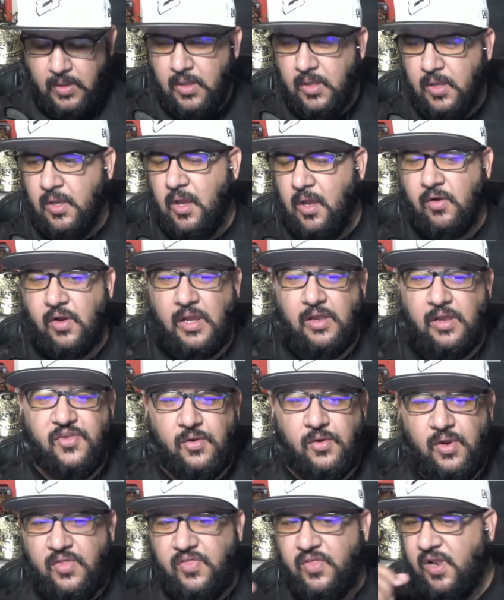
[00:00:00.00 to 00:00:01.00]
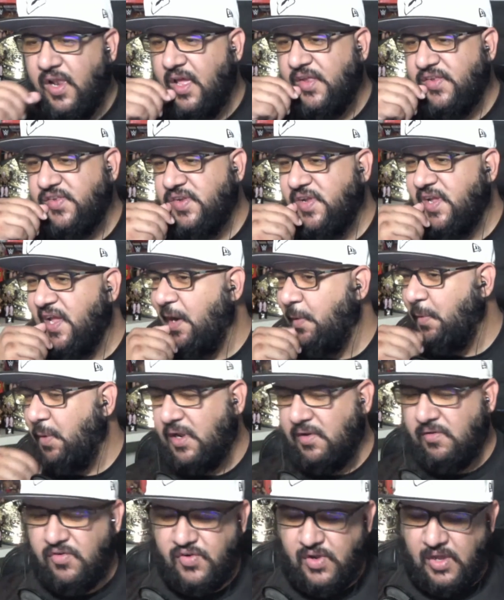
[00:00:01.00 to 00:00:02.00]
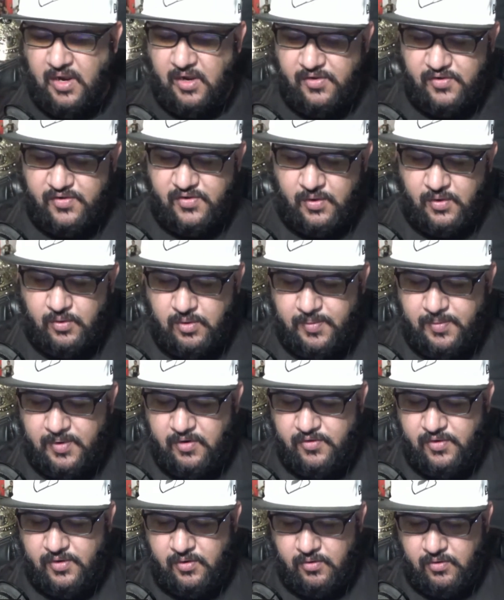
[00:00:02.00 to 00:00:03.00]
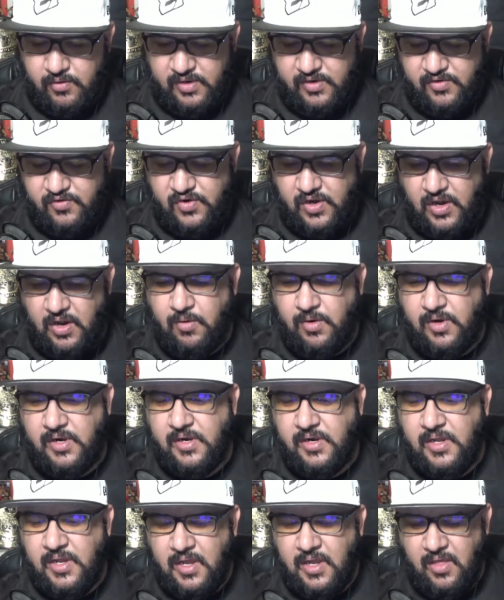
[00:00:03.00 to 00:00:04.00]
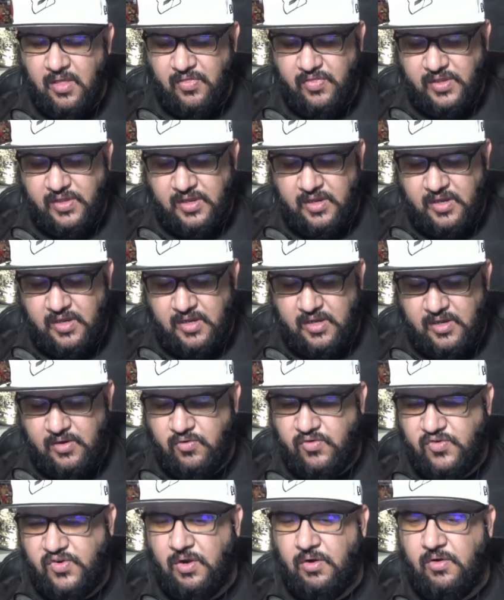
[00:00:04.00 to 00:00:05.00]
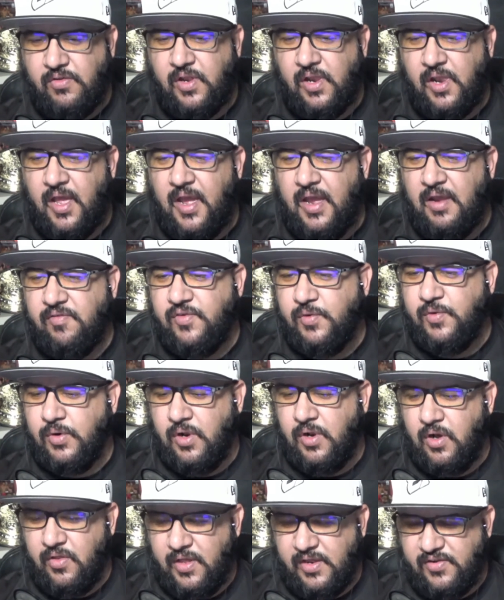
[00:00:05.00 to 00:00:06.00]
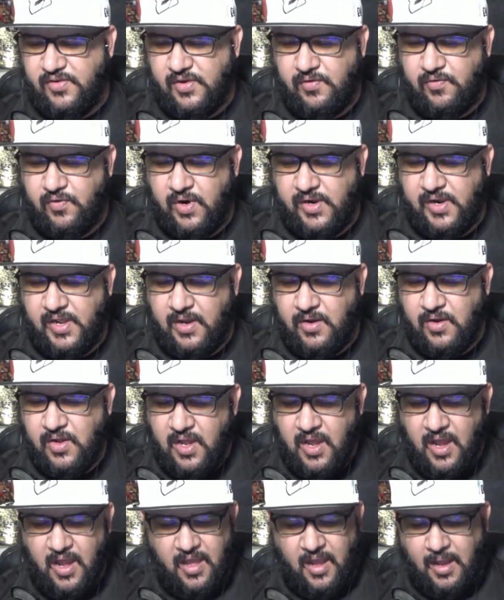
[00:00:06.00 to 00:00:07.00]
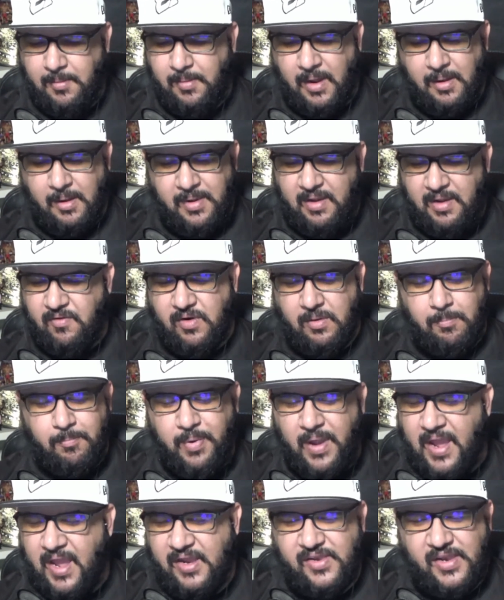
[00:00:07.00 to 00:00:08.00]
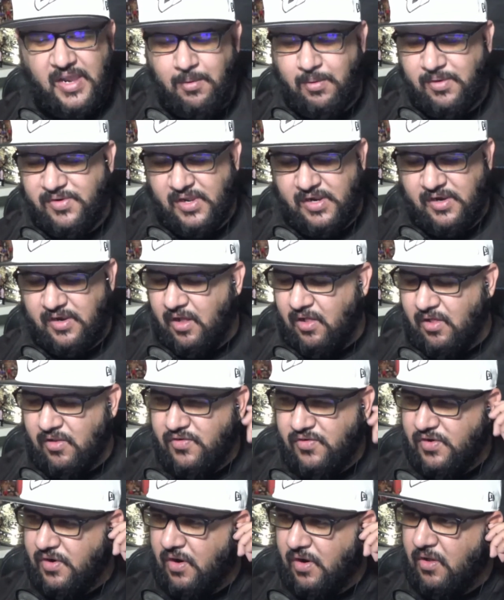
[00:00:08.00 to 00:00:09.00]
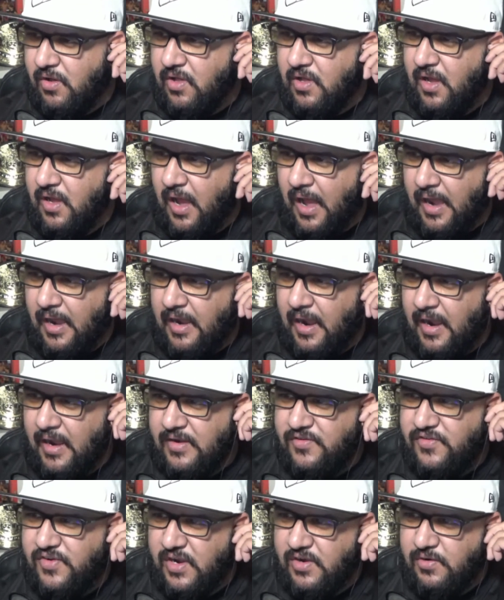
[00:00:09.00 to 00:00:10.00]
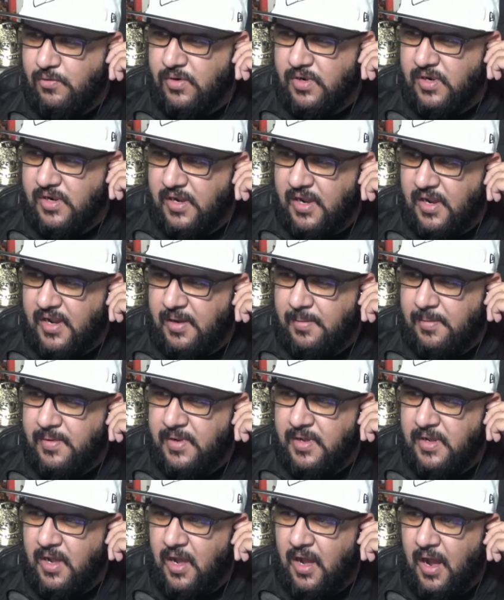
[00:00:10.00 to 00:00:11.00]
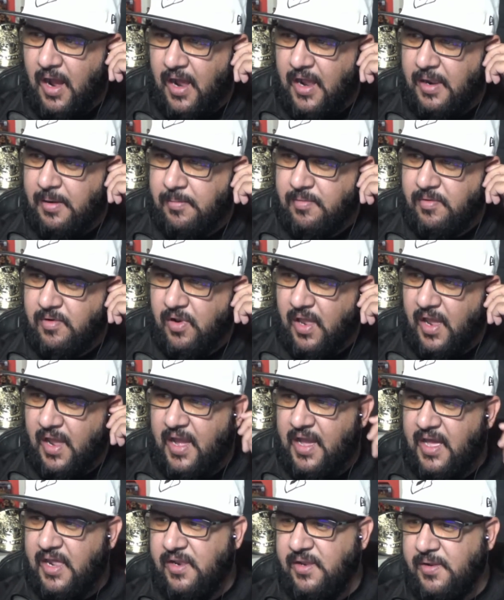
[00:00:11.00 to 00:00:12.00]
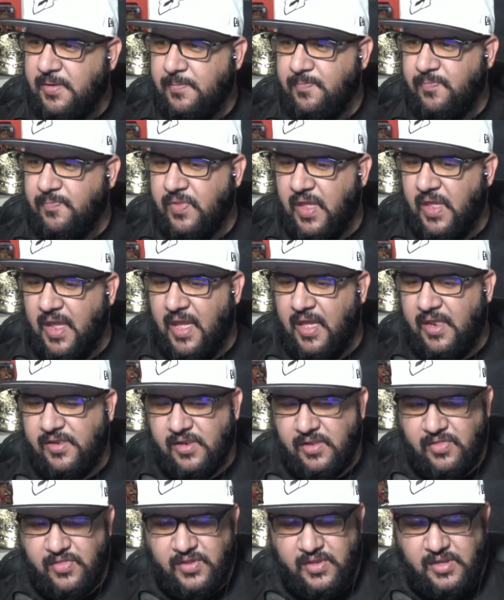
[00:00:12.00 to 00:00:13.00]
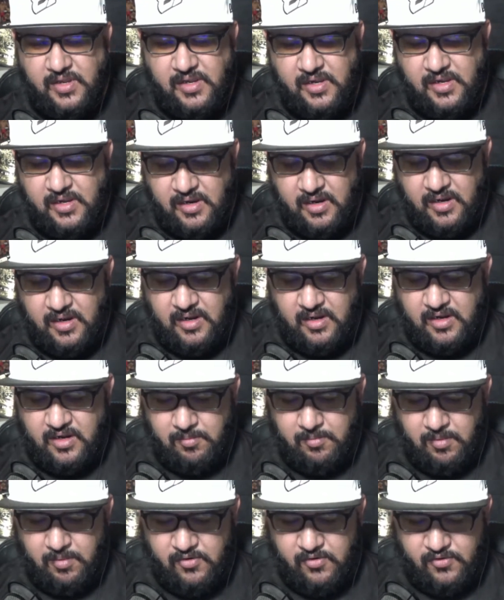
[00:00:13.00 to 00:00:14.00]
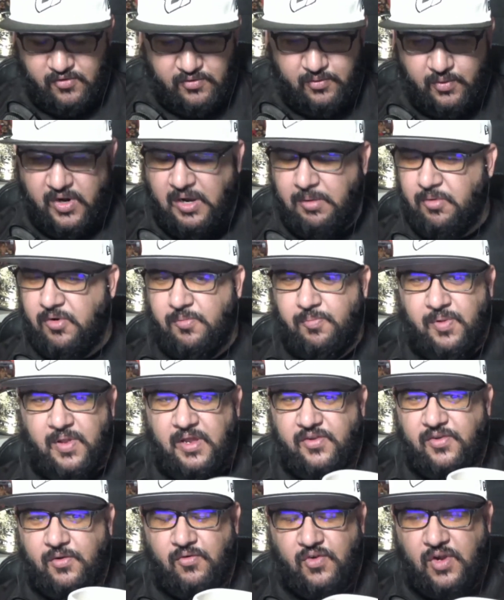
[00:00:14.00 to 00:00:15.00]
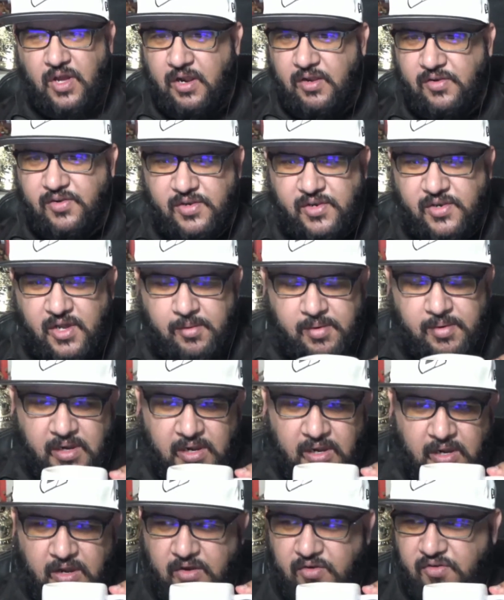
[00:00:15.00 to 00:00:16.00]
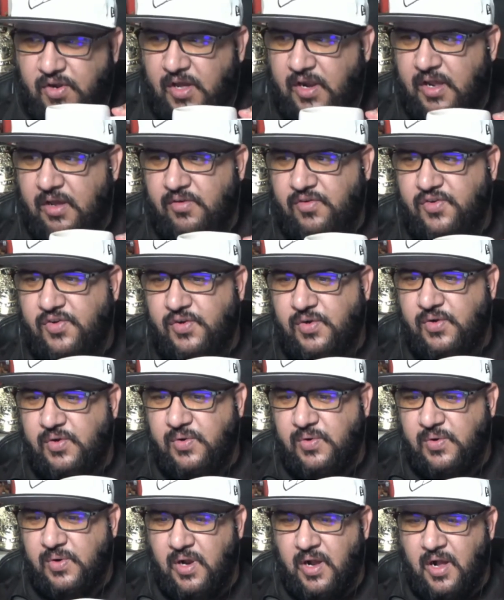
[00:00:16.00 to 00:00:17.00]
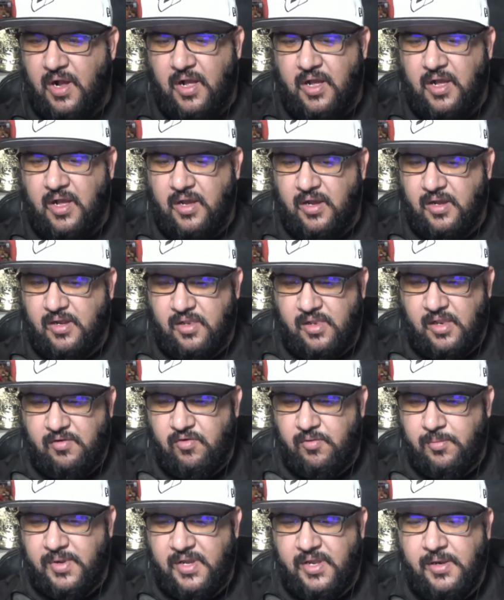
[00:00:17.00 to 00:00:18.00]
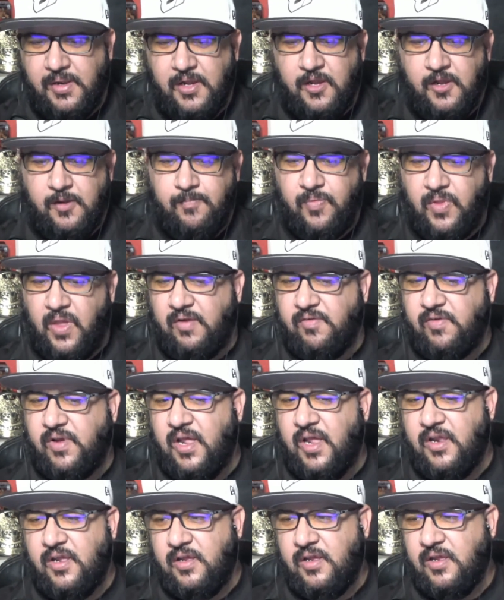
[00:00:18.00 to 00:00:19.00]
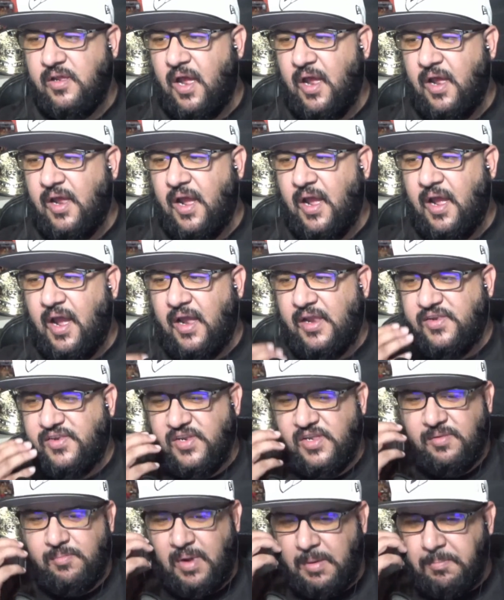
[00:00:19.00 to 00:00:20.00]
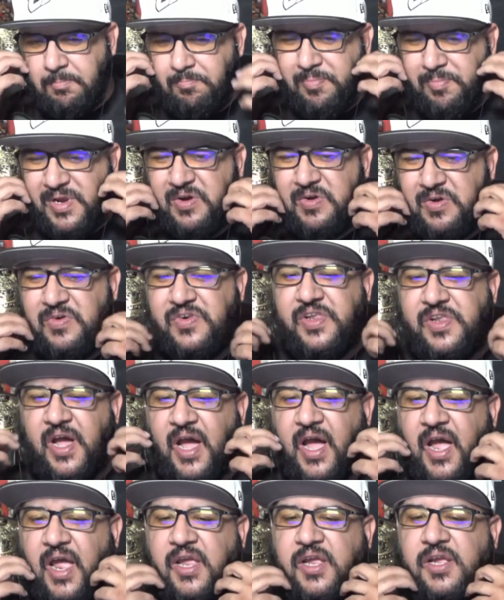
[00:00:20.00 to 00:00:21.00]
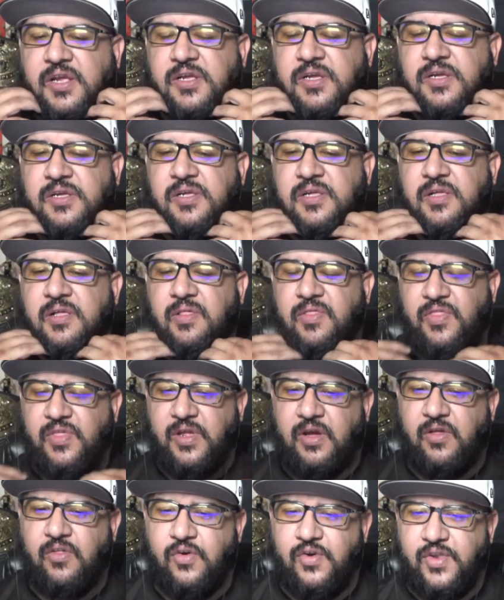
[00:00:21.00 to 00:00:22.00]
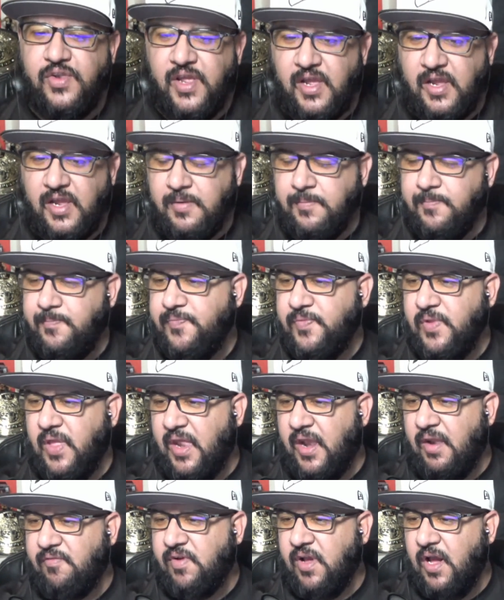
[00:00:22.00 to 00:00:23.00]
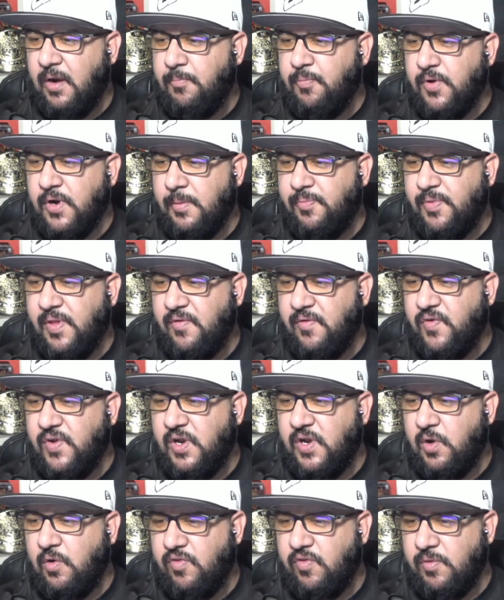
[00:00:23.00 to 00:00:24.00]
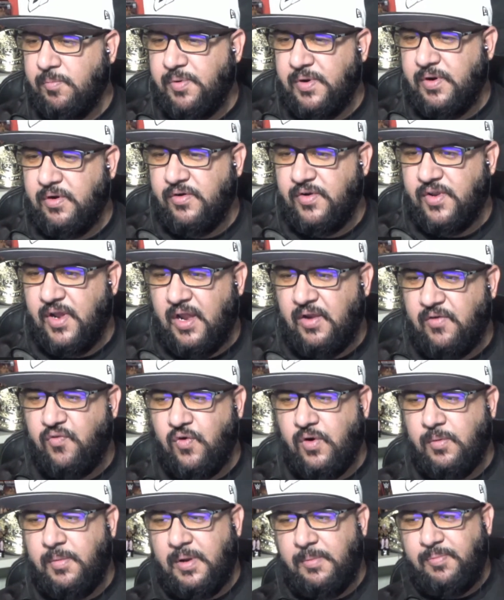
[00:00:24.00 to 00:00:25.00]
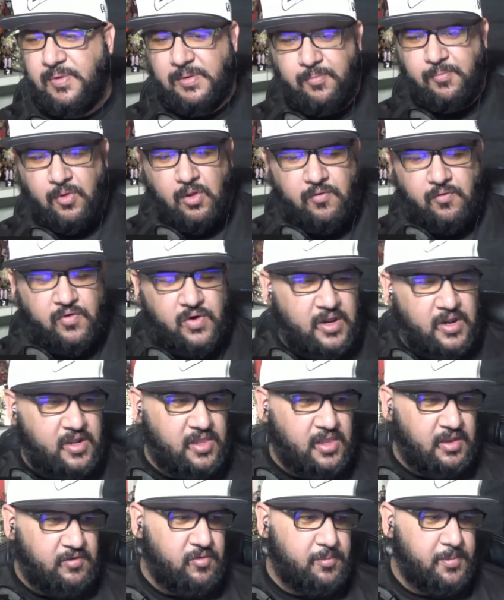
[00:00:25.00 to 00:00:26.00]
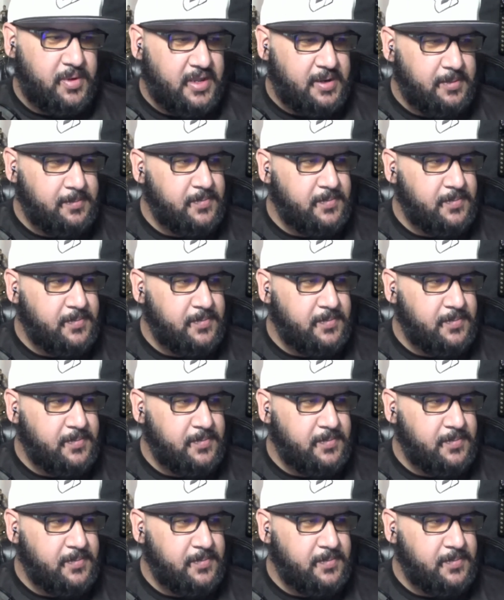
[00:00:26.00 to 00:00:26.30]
Okay, so nonetheless, and I want to give a shout out to Sonia Pearson, who is sharing the live, doing all that stuff right now. I'm having a bad day with technology, y'all. I genuinely am. I am glad that the commercials were able to play. So shout out to Dubby. Shout out to Cleverman. I did my beard dye the other day, and I've got to put up that video of the beard dye from my people over at Cleverman.